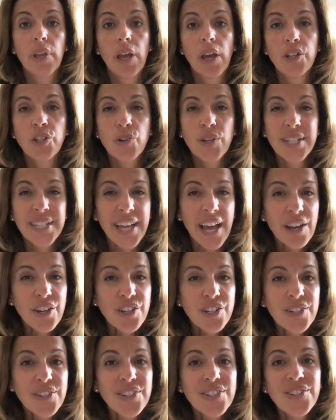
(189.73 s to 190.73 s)

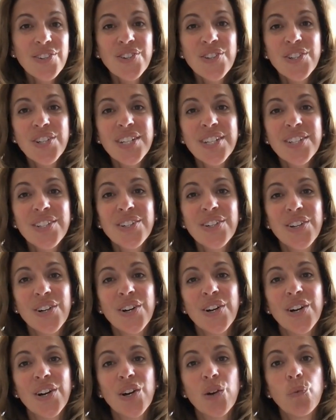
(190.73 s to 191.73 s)
Transactional searches
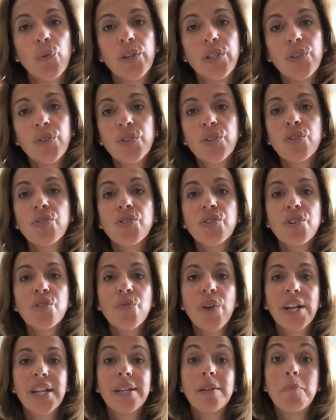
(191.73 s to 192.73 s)
occur when users are
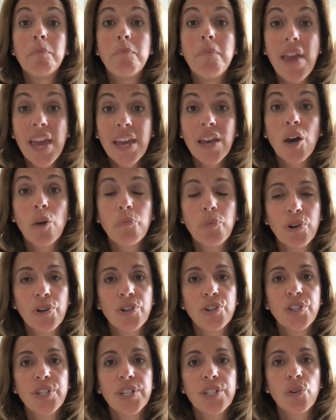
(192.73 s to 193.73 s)
ready to make a
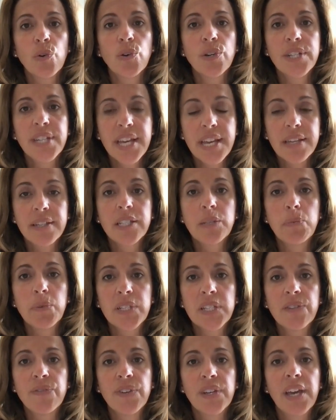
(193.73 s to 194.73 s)
purchase or take a
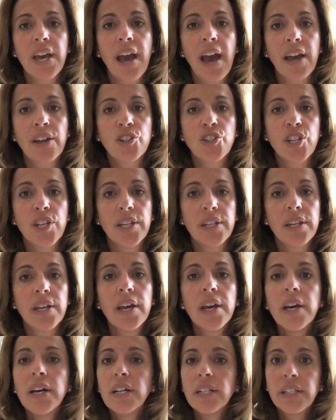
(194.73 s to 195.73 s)
specific action,
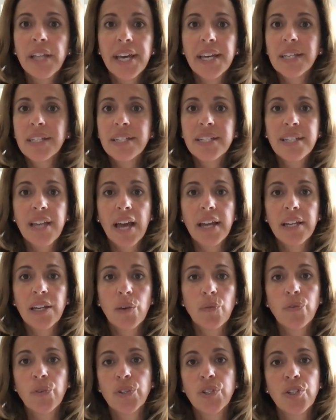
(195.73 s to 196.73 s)
like signing
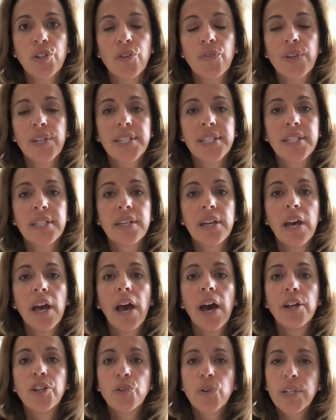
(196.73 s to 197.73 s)
up for a service.
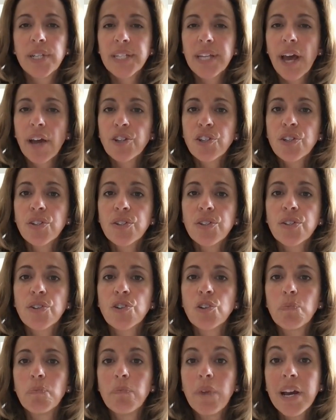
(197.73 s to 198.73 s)
A transactional
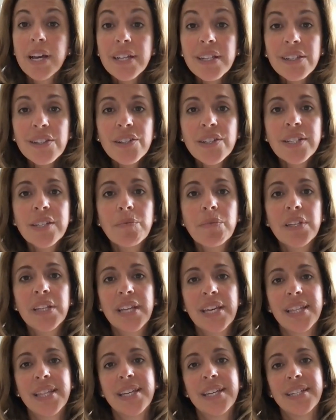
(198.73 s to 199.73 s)
search might look something
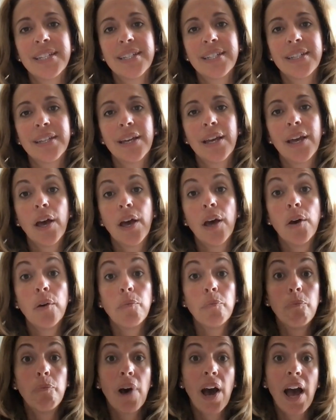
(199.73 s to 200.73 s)
like this:
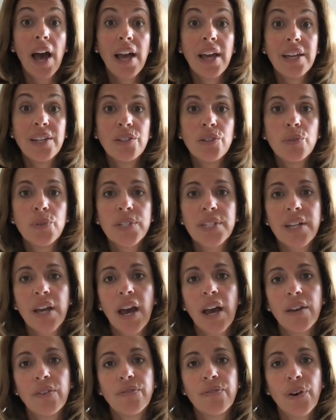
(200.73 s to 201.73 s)
buy newest
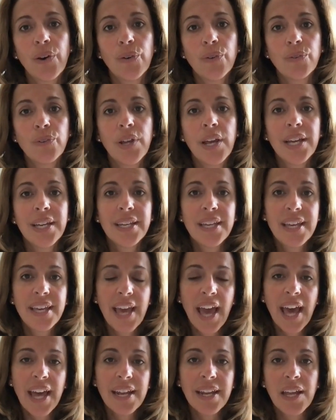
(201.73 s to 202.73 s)
iPhone,
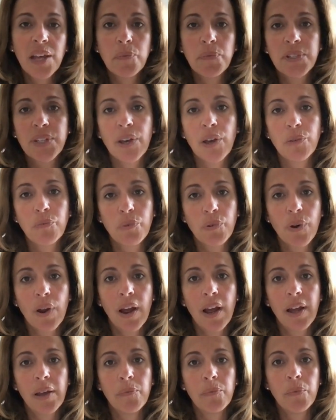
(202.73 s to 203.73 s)
get Amazon
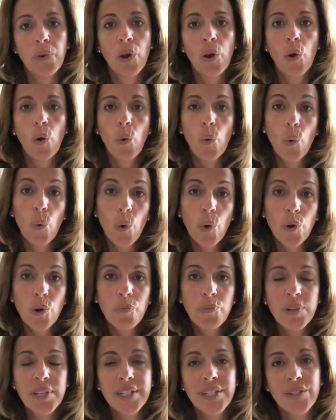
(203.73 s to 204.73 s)
Prime, order
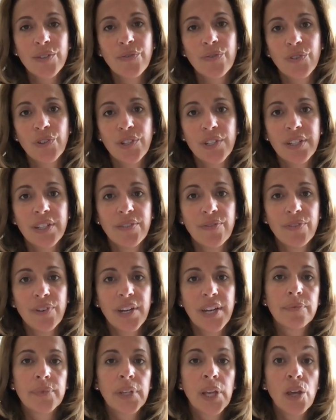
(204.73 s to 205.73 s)
pizza for
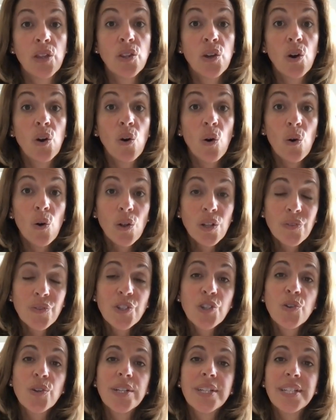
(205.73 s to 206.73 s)
delivery. The goal of
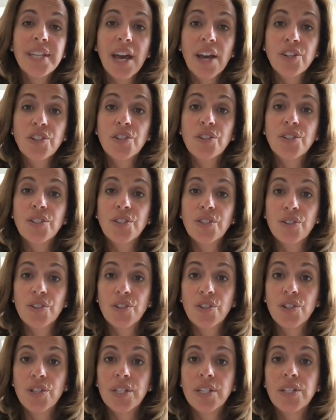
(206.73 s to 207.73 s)
a transactional
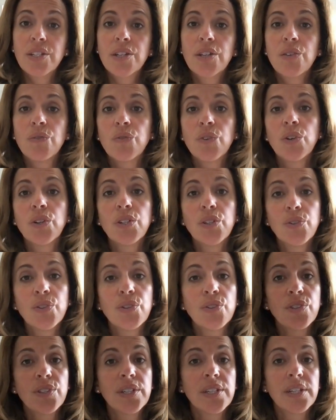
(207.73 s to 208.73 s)
search is to convert
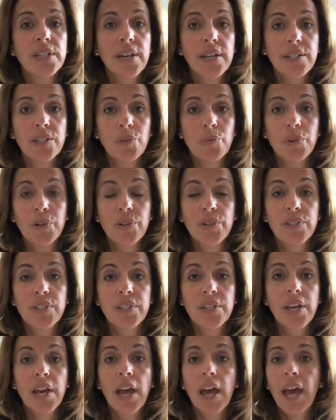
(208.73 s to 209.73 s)
users into
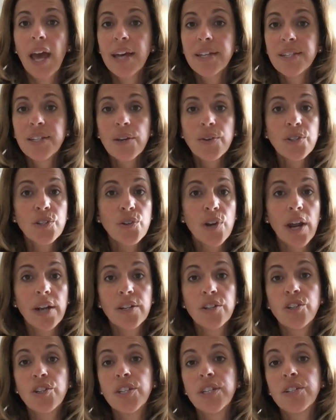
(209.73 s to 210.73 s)
customers. SEO
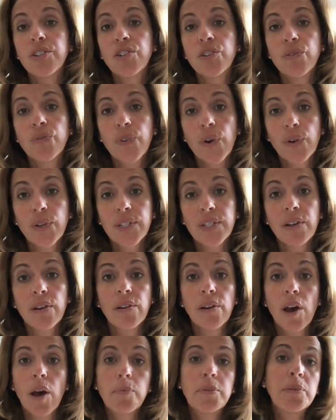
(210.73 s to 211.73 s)
strategies should focus
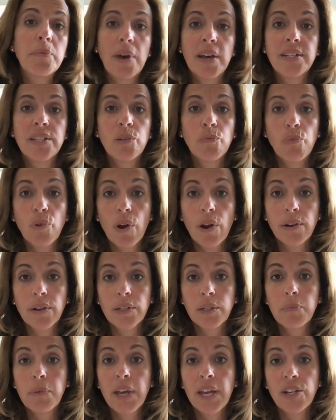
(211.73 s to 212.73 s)
on optimizing
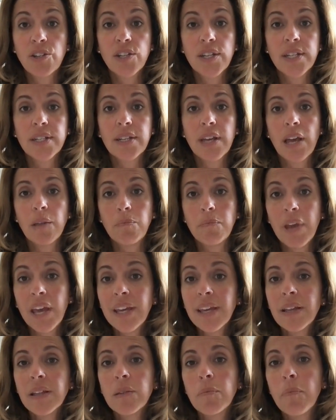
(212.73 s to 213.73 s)
product pages and
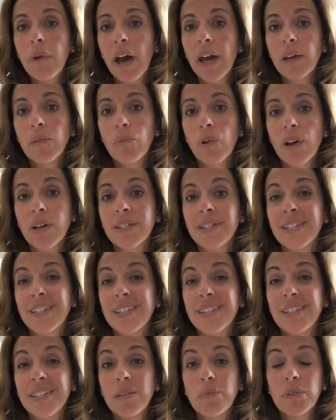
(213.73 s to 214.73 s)
making the buying process
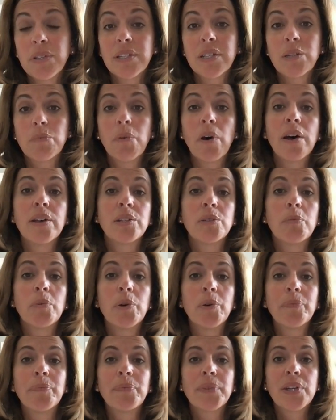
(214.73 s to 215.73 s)
as seamless as
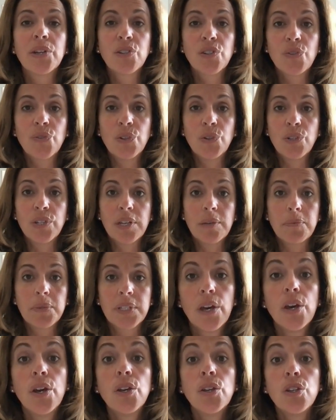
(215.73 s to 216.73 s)
possible. Here's a few
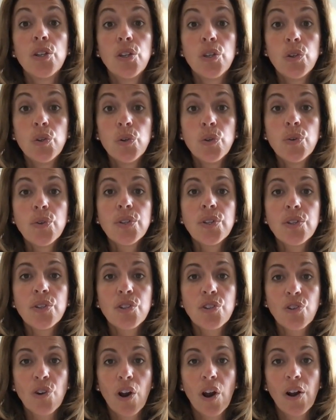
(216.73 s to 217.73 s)
tips. Use
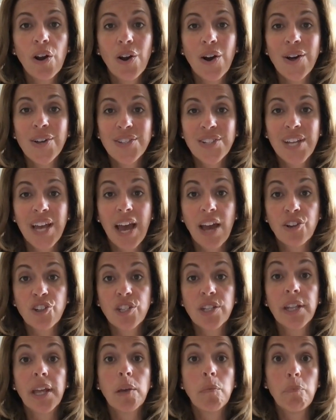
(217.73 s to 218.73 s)
strong calls to
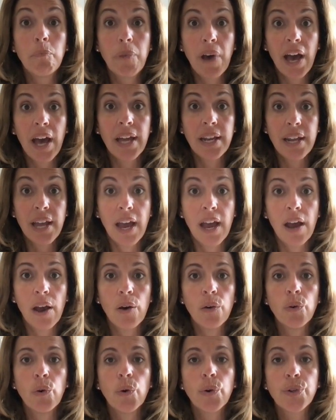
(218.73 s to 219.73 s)
action like buy
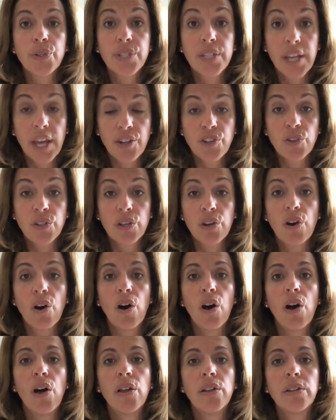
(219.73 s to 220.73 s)
now or schedule a
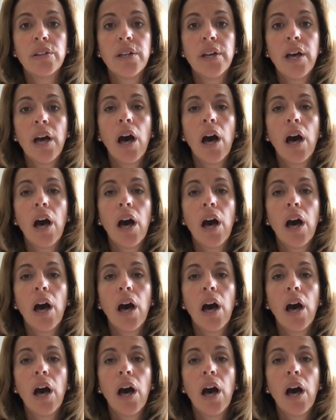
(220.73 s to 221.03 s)
call.